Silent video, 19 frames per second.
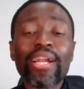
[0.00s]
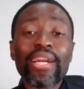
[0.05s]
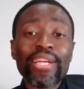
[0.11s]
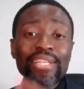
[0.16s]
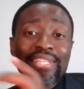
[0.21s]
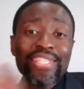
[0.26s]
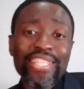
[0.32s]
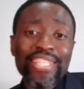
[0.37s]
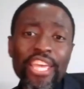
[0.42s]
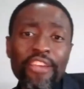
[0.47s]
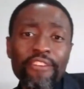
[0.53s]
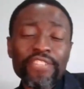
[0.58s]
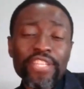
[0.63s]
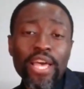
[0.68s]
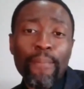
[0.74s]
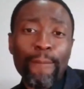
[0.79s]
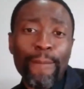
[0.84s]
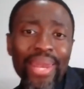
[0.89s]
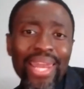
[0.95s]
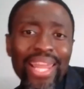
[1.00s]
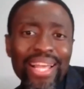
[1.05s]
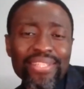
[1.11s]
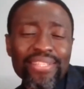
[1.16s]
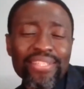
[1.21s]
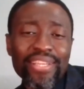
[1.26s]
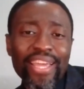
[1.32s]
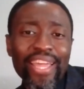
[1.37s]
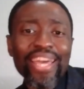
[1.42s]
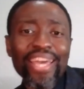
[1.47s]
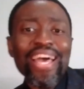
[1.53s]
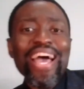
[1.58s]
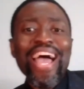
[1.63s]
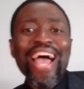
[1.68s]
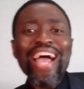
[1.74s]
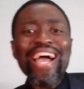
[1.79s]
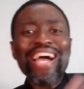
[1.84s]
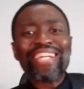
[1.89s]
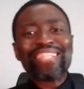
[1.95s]
receives a blessing
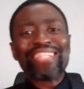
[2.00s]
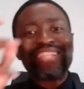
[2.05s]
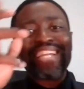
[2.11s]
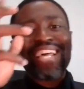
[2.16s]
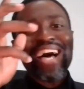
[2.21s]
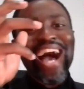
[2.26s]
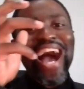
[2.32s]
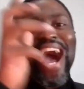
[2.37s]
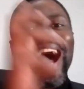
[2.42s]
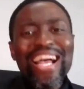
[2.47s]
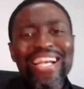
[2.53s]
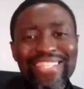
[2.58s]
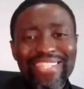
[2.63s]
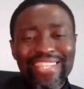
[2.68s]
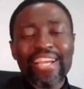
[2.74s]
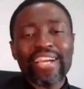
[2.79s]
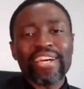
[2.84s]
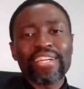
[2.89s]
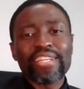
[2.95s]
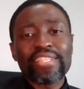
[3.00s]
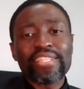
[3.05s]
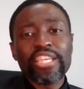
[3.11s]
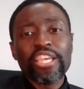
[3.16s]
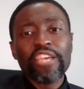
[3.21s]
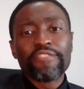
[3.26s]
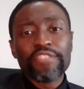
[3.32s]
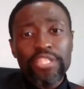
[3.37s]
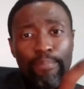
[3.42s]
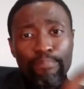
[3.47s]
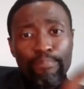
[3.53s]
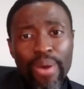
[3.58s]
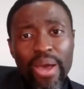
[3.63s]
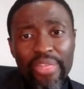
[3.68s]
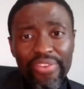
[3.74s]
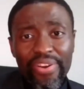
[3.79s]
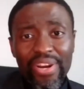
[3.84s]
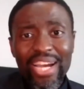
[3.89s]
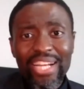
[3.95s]
and Isaac receives the
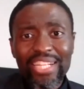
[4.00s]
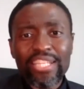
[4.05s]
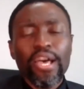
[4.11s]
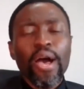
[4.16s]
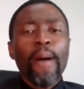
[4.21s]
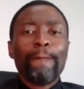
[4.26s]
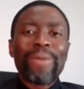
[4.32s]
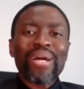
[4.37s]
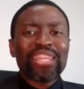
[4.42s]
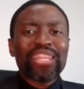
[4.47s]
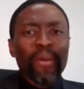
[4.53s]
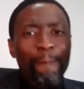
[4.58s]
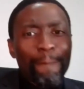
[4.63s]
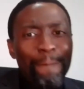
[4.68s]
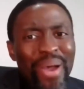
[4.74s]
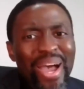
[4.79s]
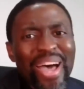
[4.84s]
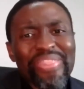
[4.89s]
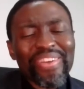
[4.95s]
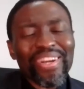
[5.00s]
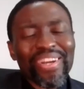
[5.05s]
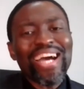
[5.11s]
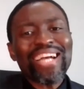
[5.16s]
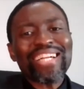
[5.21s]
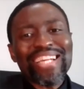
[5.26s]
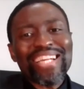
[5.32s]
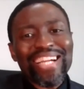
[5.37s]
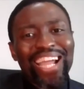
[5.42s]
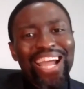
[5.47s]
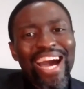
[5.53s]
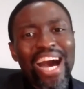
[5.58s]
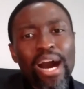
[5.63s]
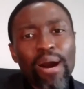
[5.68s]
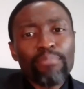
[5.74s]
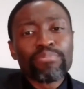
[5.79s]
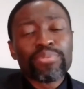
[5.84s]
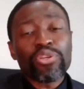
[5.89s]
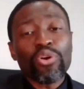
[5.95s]
birthright. But the birthright
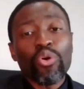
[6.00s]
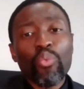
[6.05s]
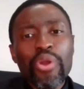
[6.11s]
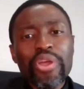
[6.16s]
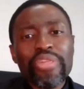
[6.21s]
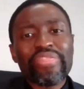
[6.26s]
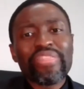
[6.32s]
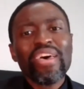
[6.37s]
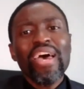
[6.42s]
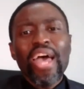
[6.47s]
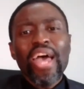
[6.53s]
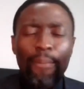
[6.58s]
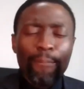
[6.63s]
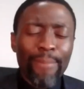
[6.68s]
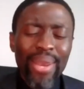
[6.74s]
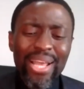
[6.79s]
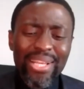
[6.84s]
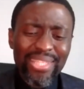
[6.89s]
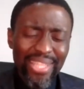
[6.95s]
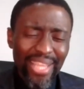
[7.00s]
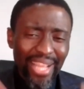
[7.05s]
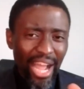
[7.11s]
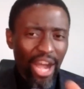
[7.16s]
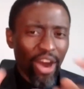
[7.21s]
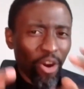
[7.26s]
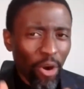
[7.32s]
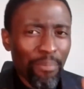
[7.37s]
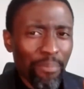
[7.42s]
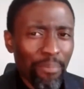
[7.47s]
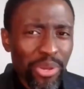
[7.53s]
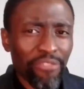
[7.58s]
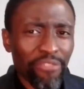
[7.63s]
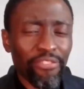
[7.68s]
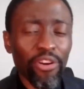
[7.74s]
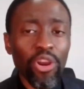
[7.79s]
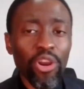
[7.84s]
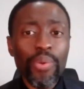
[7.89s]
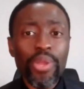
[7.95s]
comes with a blessing. I hope you're
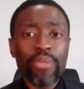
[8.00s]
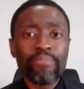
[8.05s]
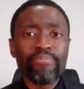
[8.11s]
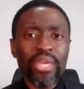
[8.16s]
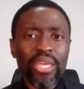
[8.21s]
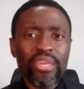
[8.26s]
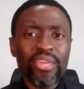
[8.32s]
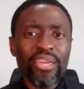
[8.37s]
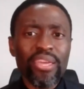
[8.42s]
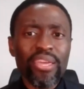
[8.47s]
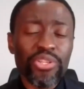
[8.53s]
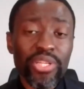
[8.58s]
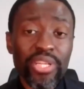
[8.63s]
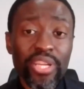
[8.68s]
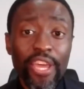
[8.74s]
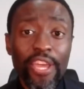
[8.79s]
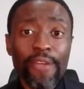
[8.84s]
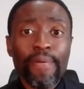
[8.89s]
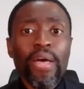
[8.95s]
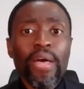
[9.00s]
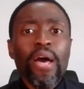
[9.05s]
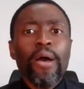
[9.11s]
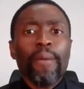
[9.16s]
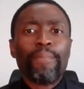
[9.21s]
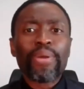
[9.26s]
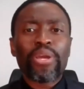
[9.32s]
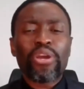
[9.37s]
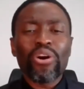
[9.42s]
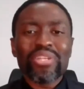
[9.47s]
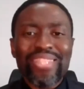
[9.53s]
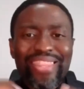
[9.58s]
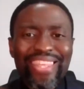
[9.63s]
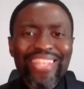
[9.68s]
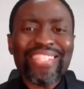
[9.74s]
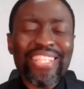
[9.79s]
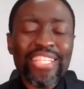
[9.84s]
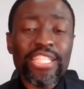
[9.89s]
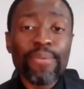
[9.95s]
following me here today because
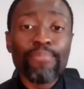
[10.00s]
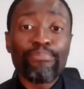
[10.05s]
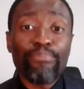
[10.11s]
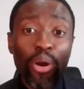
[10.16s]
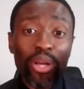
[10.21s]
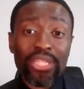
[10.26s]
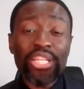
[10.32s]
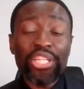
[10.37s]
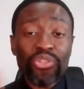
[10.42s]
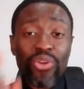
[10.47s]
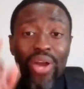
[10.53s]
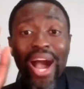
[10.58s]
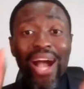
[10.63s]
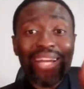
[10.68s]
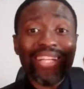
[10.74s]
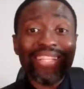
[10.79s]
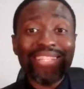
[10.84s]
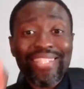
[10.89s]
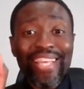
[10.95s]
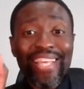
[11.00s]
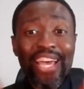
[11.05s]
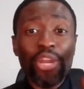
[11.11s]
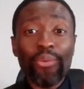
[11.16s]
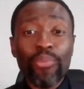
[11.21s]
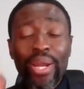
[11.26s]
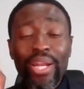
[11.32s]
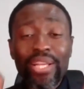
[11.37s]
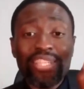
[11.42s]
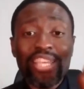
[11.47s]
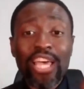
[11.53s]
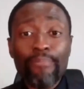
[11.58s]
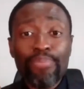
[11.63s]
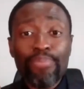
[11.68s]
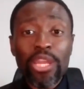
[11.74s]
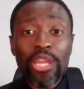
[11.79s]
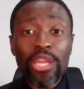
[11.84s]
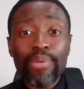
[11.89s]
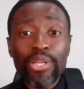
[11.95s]
this is important to understand what is
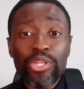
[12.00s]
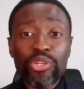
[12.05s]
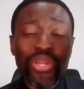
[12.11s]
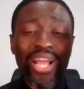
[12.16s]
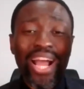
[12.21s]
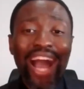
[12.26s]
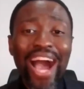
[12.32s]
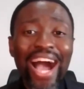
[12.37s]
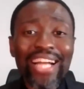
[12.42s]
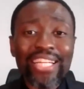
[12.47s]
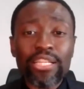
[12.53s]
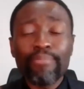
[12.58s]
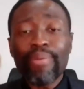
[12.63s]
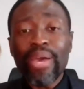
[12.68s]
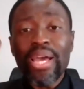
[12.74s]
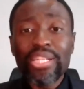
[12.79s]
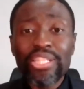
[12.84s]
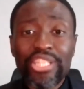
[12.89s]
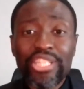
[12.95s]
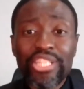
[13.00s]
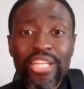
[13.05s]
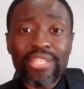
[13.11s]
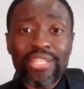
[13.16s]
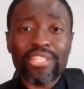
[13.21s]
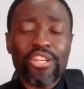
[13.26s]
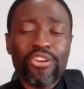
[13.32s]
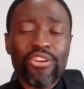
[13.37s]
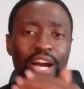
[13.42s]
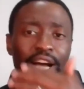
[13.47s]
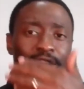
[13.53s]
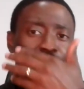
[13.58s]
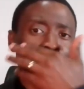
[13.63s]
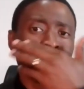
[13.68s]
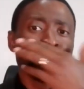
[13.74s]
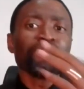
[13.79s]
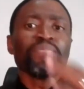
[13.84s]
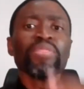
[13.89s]
happening between Adam and Jesus Christ.